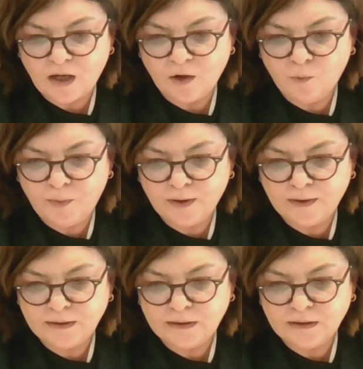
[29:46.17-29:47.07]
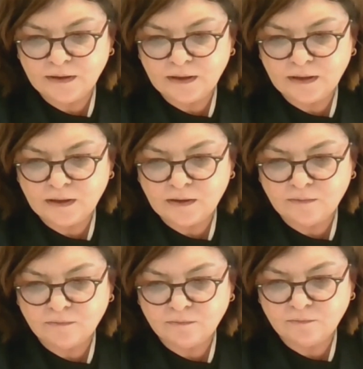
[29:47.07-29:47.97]
open,
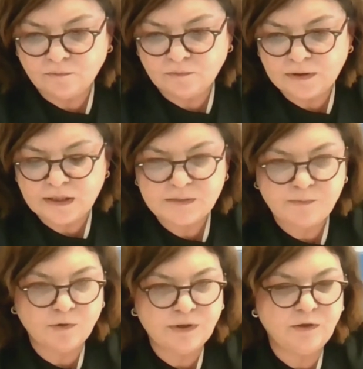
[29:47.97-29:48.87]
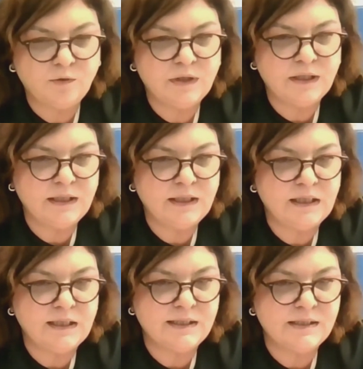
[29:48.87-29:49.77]
responding to the
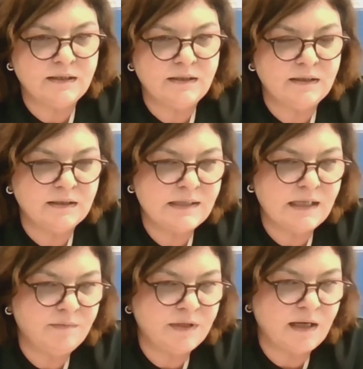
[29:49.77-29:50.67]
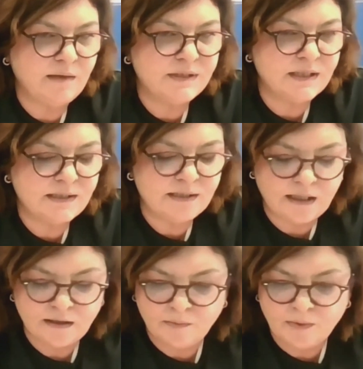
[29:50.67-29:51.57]
needs, and in the same time
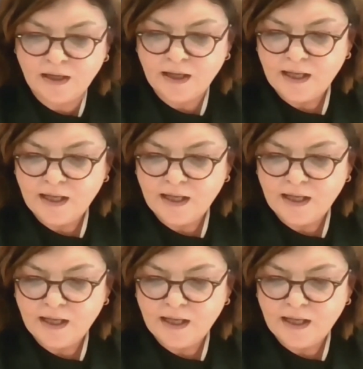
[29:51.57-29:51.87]
sustainable.